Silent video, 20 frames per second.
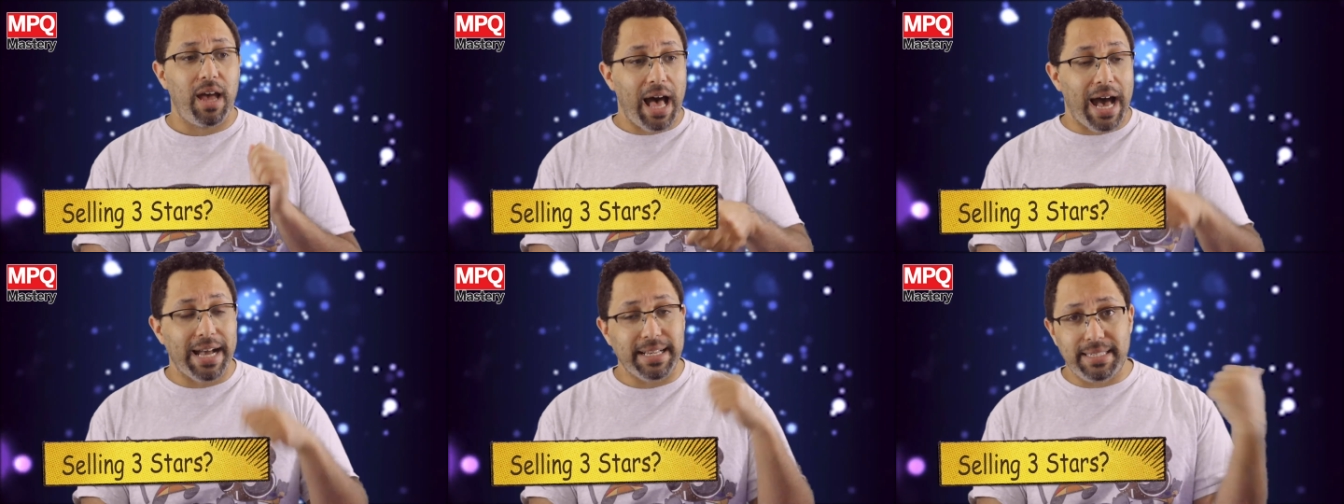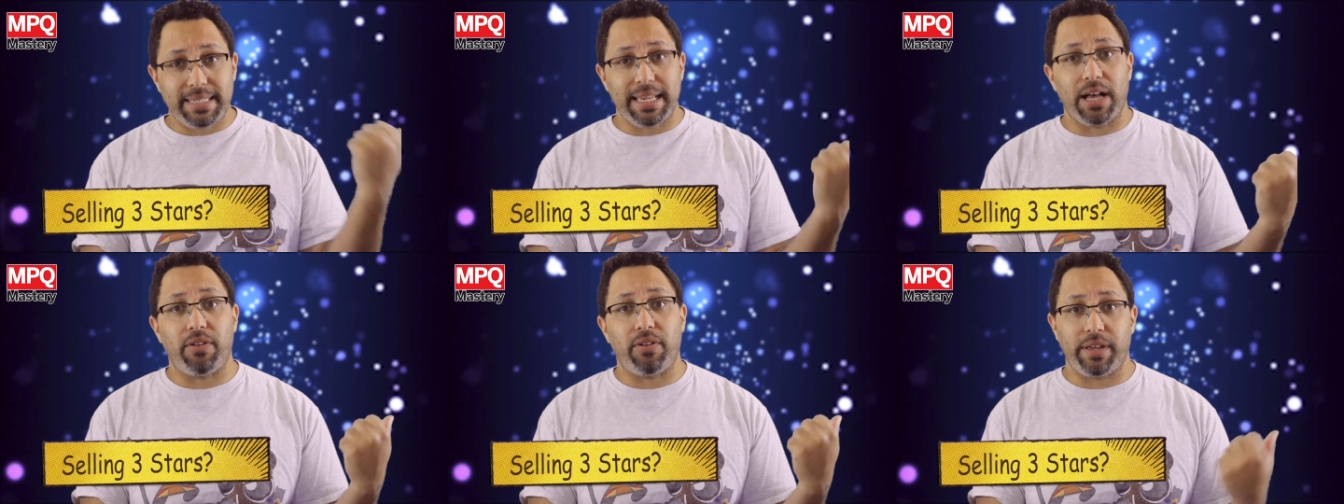I
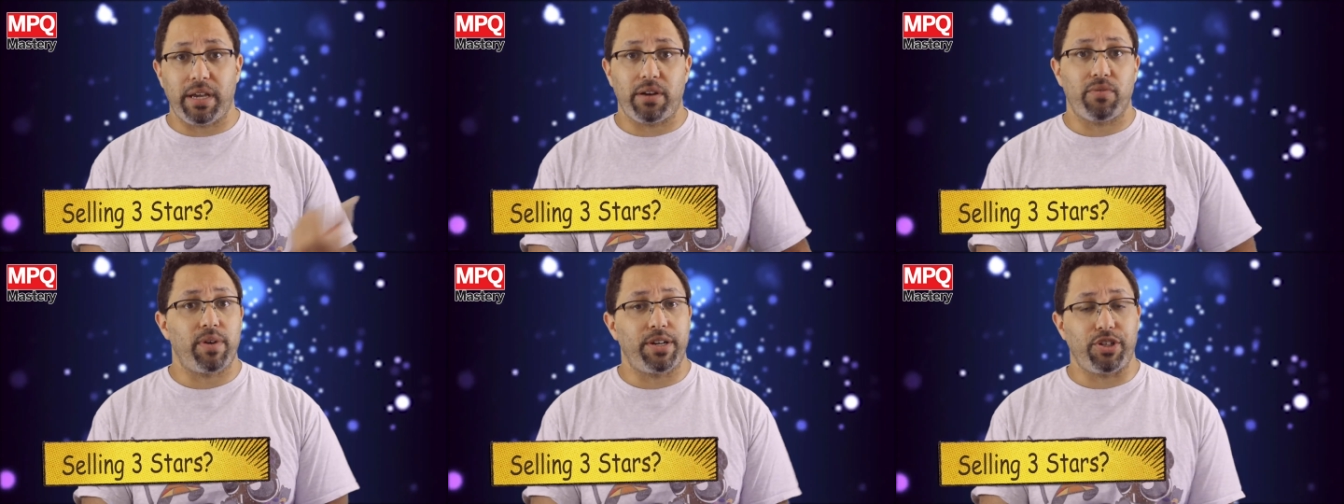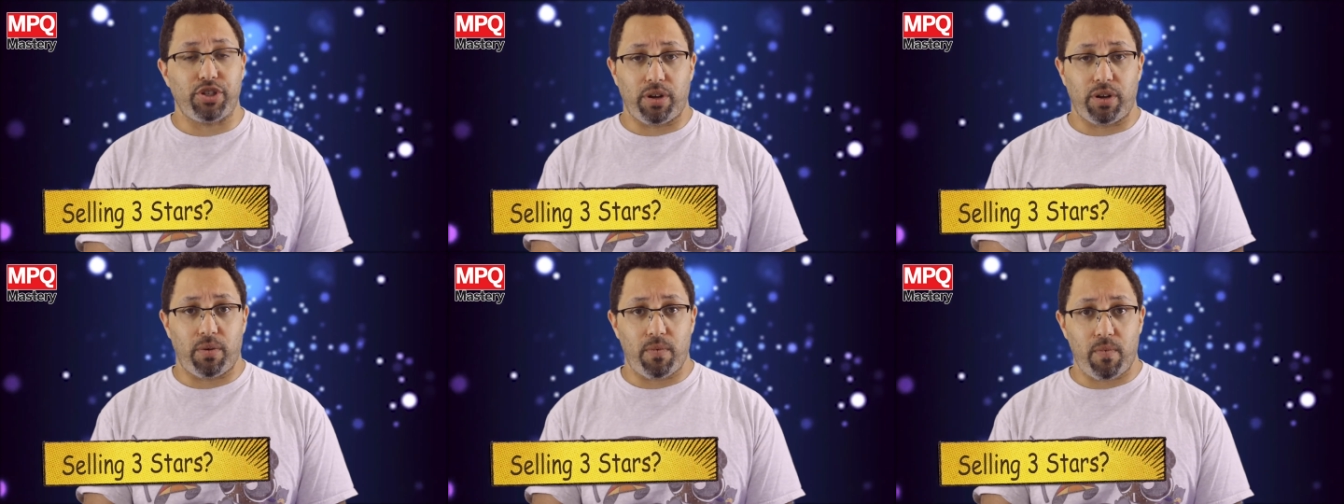sell the
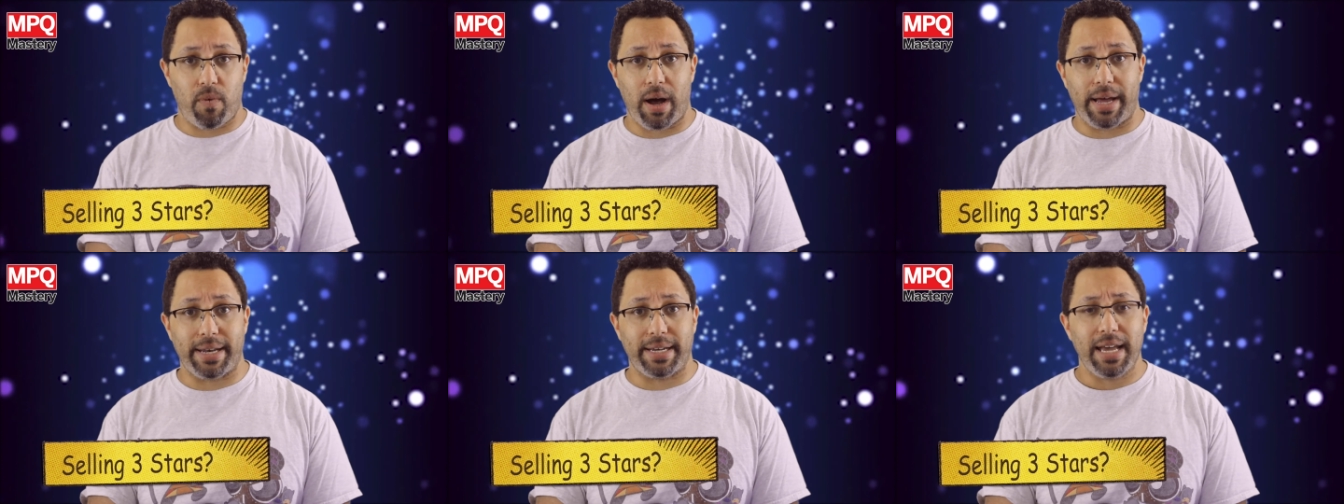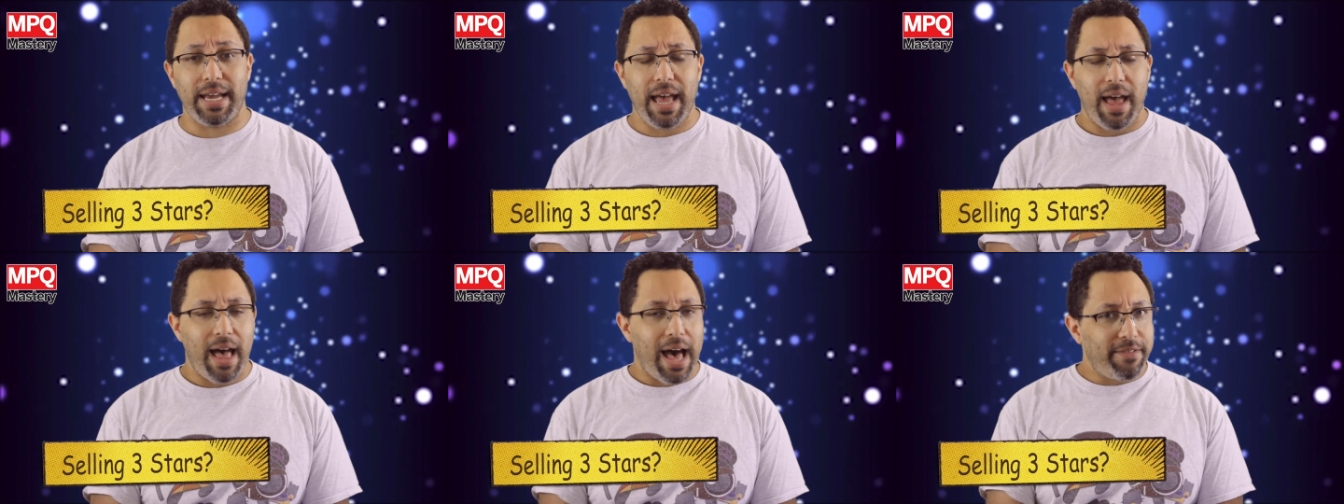original one.
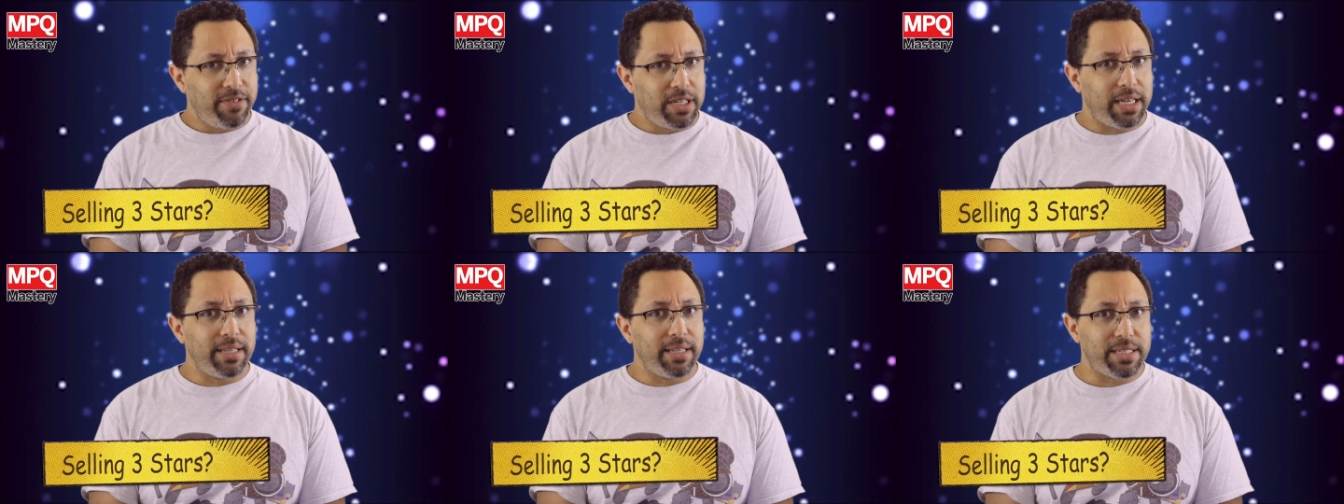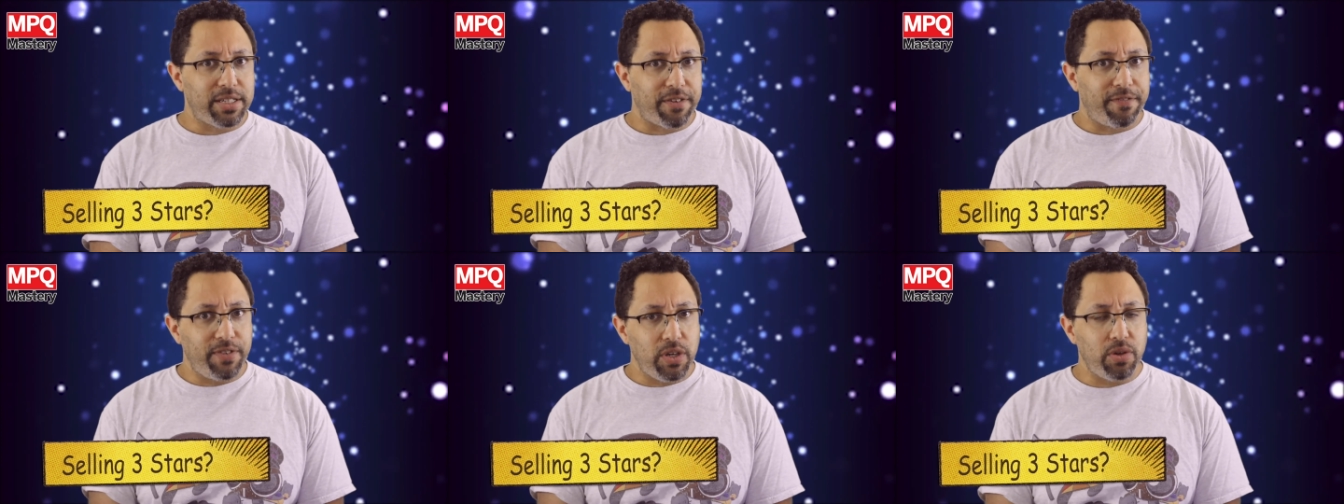I've done
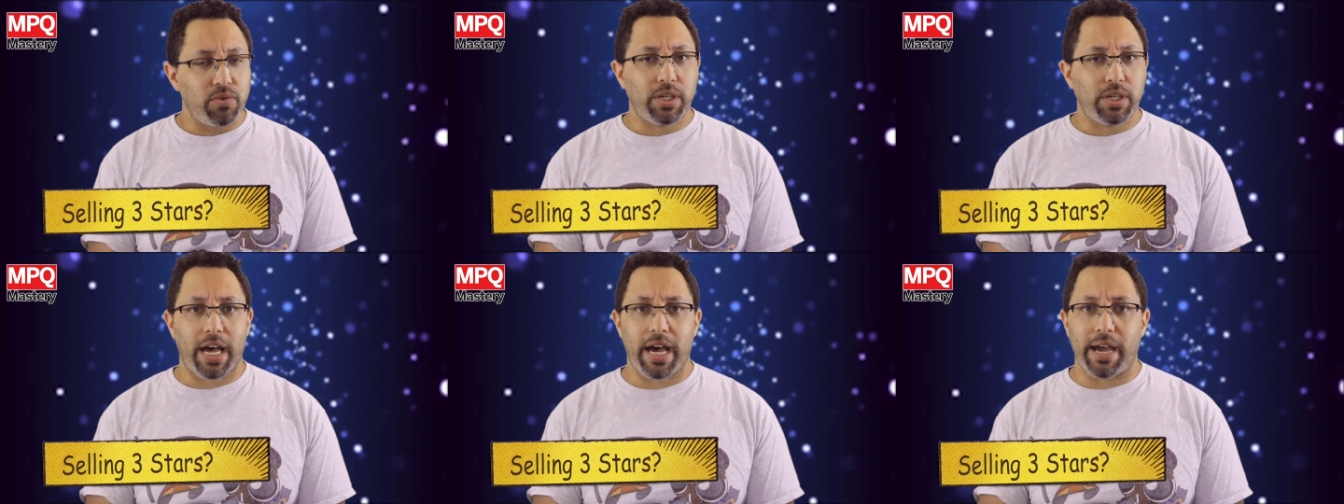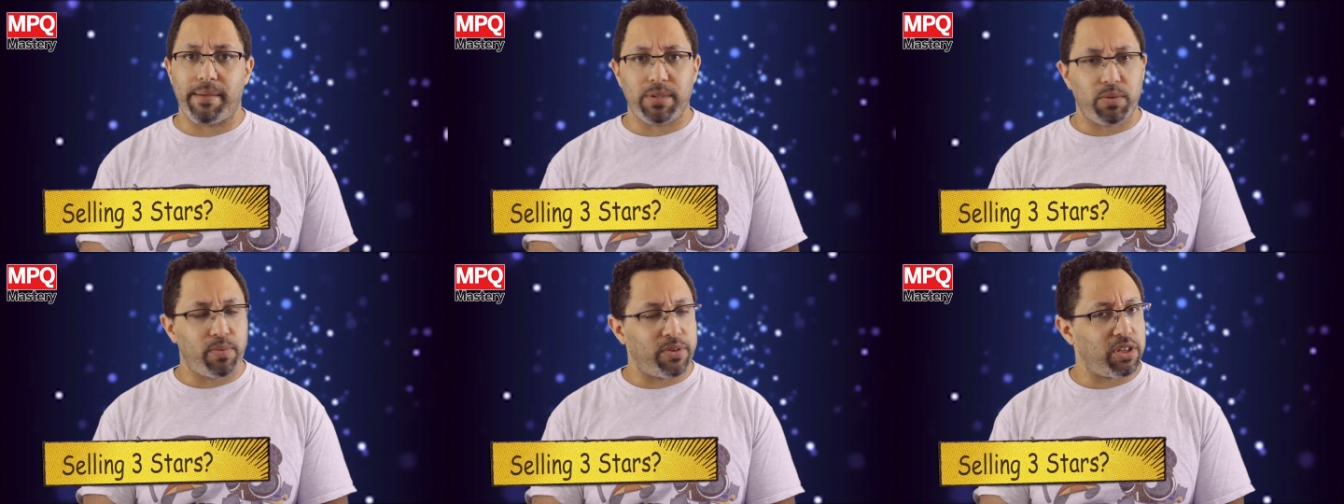this a few times